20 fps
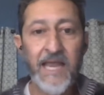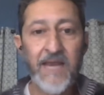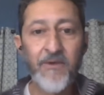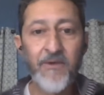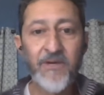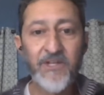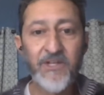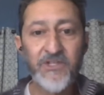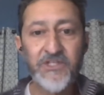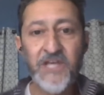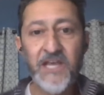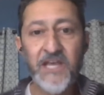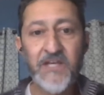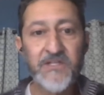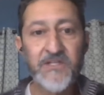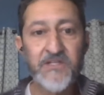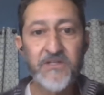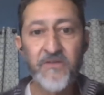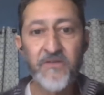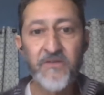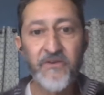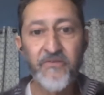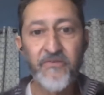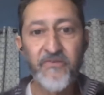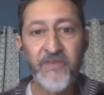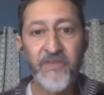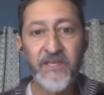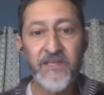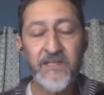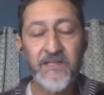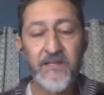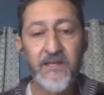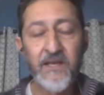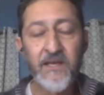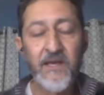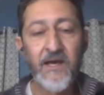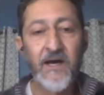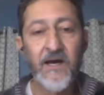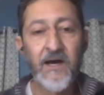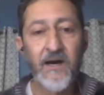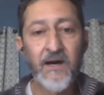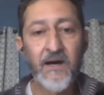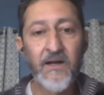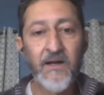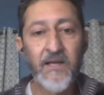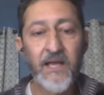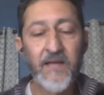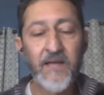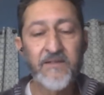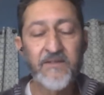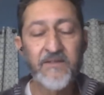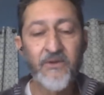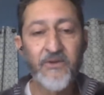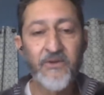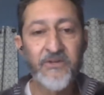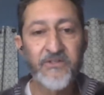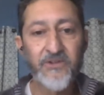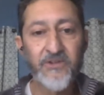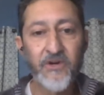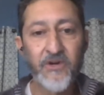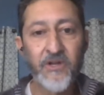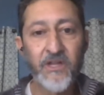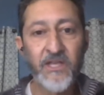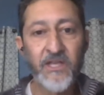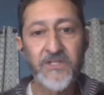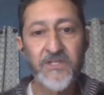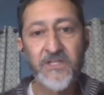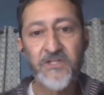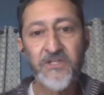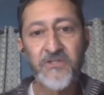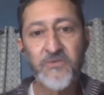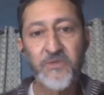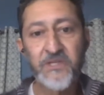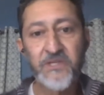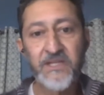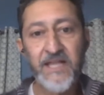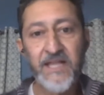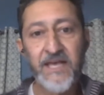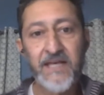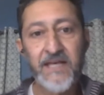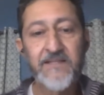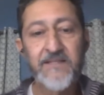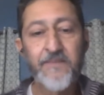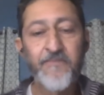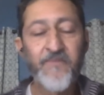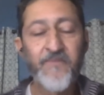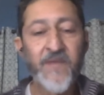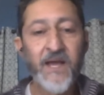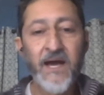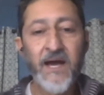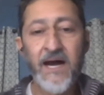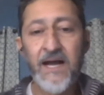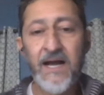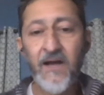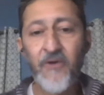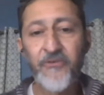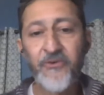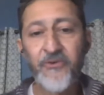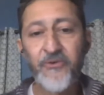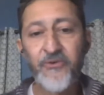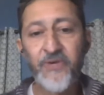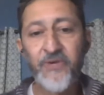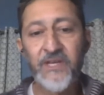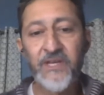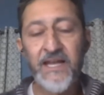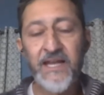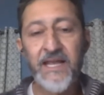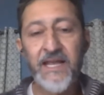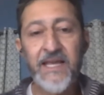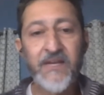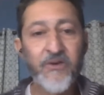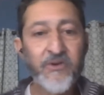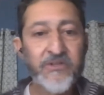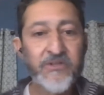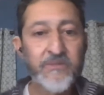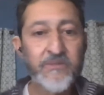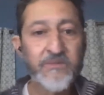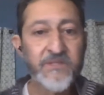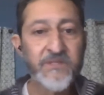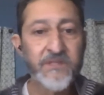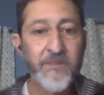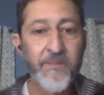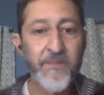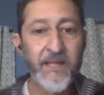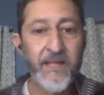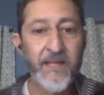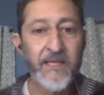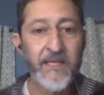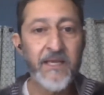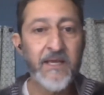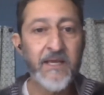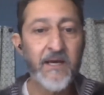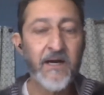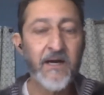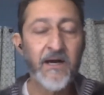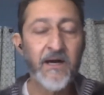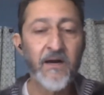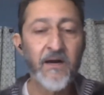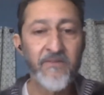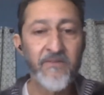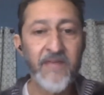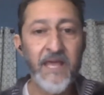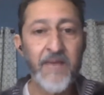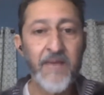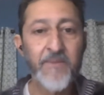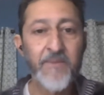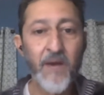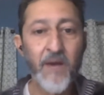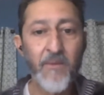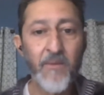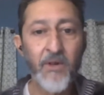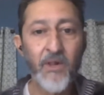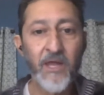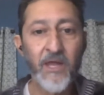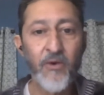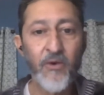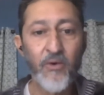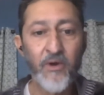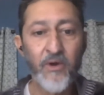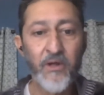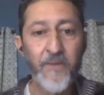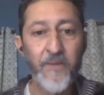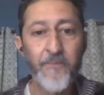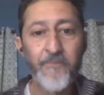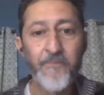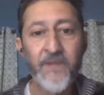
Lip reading: gangrenous changes of their feet. And so there's circulation issues with the legs. I also treat aneurysms in the belly of the abdominal aorta.